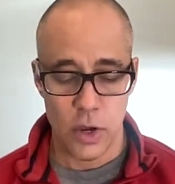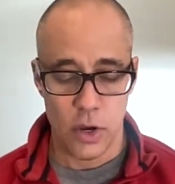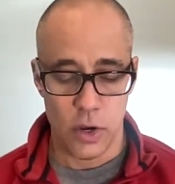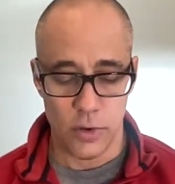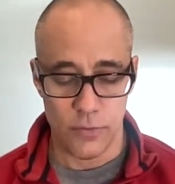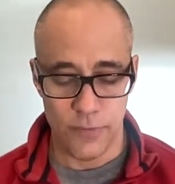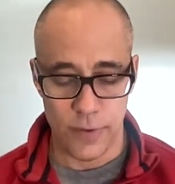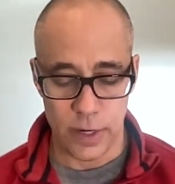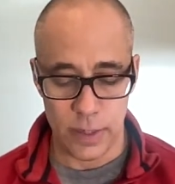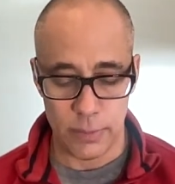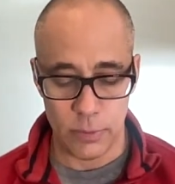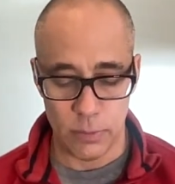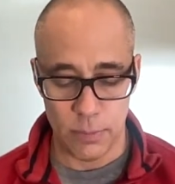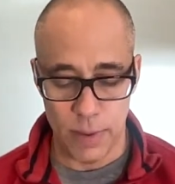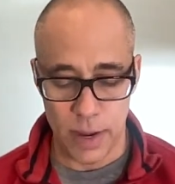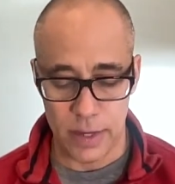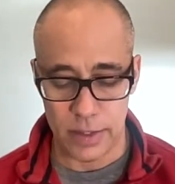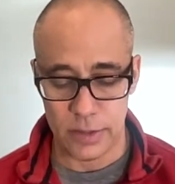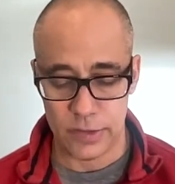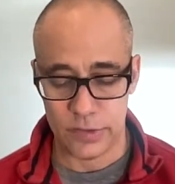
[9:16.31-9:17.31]
of variable
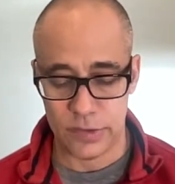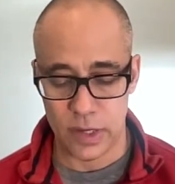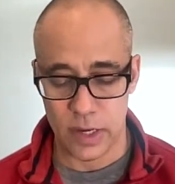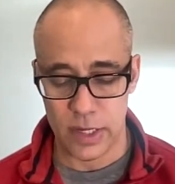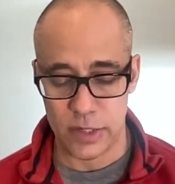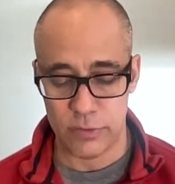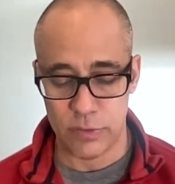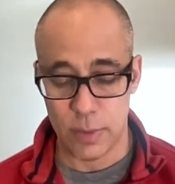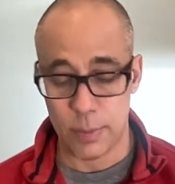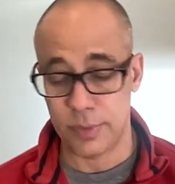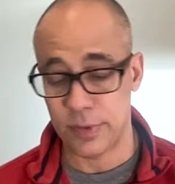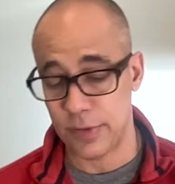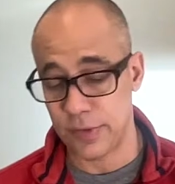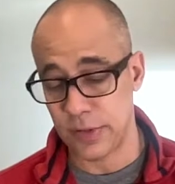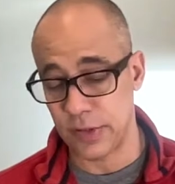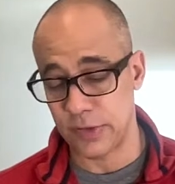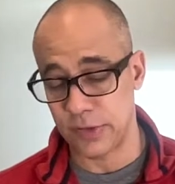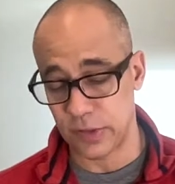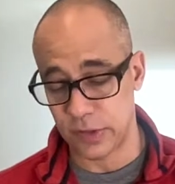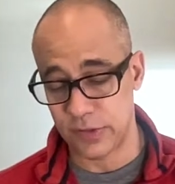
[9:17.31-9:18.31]
body size
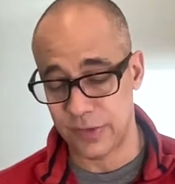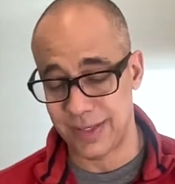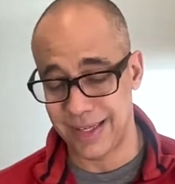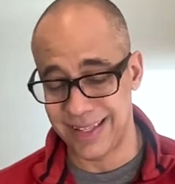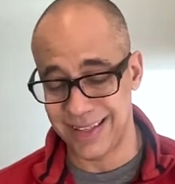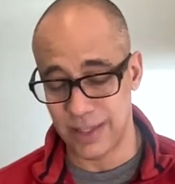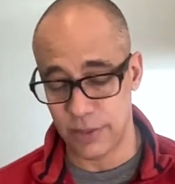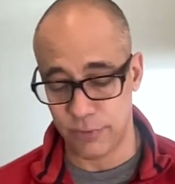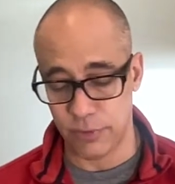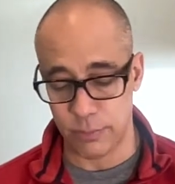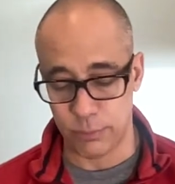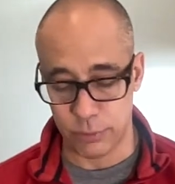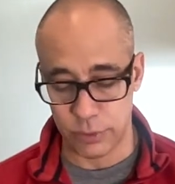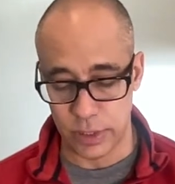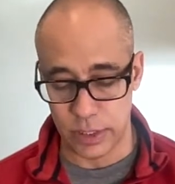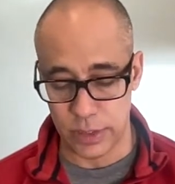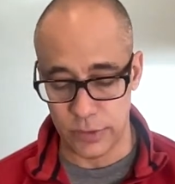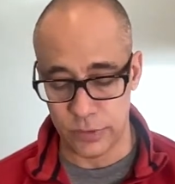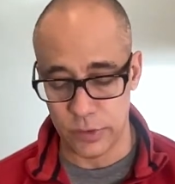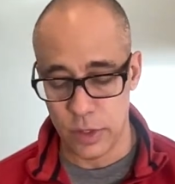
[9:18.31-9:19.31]
representing 16 different
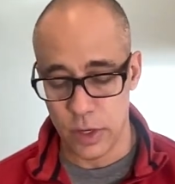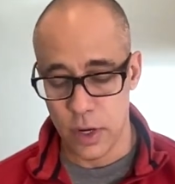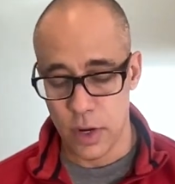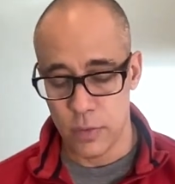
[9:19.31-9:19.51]
breeds.